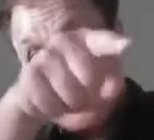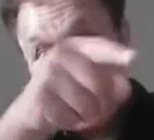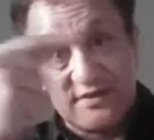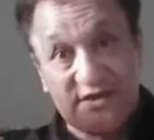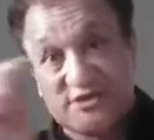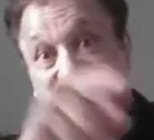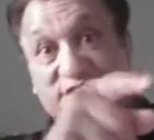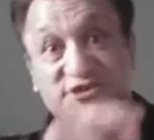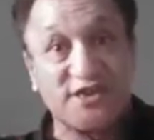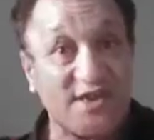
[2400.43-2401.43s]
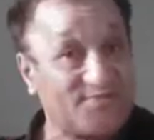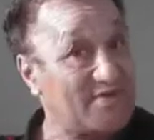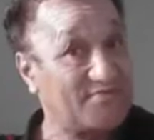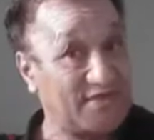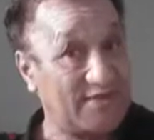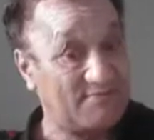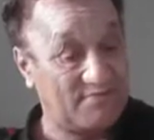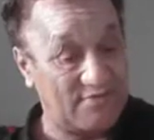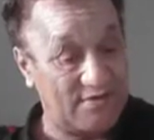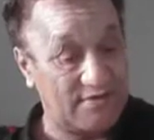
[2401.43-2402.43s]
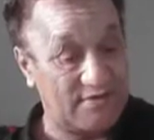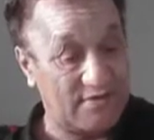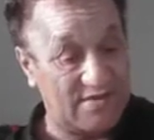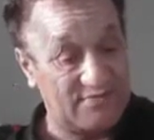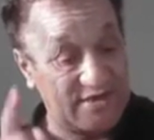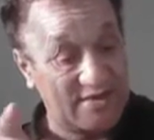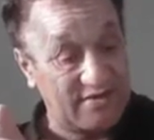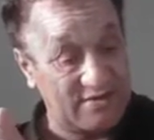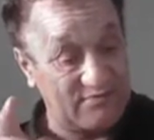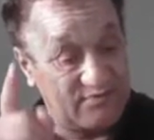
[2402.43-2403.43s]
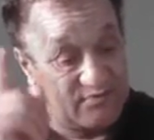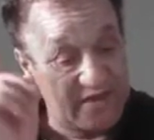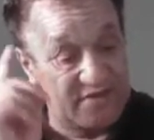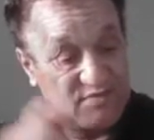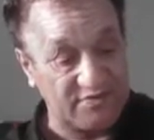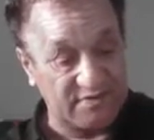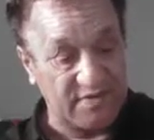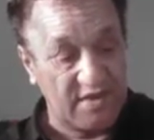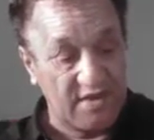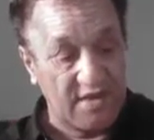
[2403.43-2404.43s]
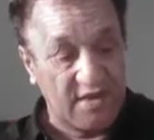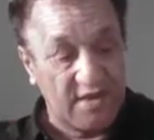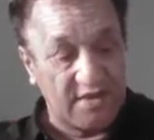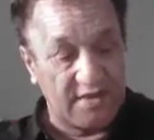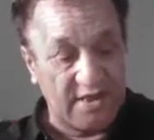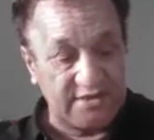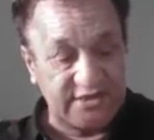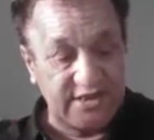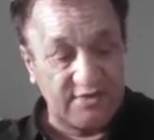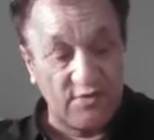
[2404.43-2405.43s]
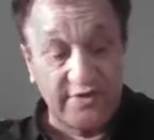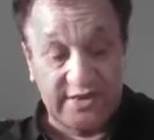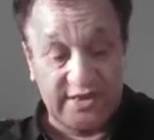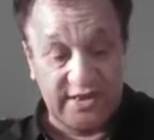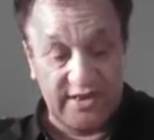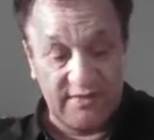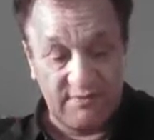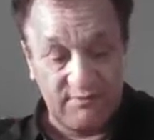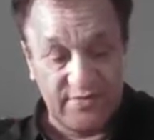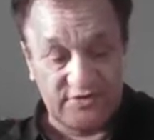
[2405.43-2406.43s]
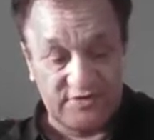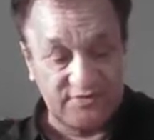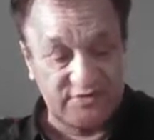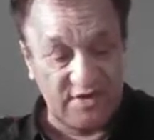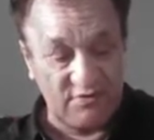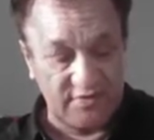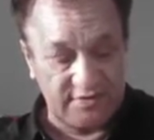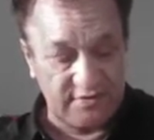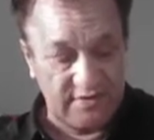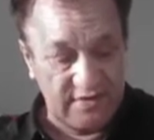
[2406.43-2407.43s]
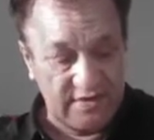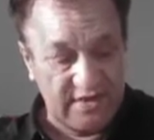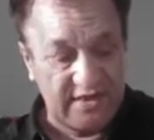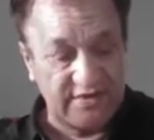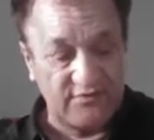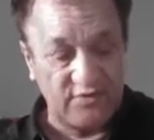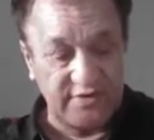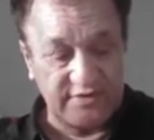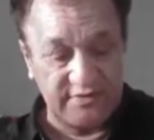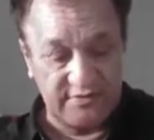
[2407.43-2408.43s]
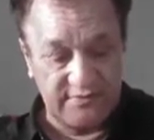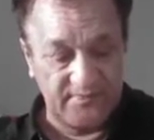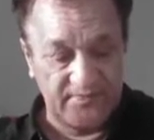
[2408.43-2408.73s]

and stitching up something. Right? I'm telling you, I'm exposing. Ngāti Koriki, Bishop Selwyn, 1842.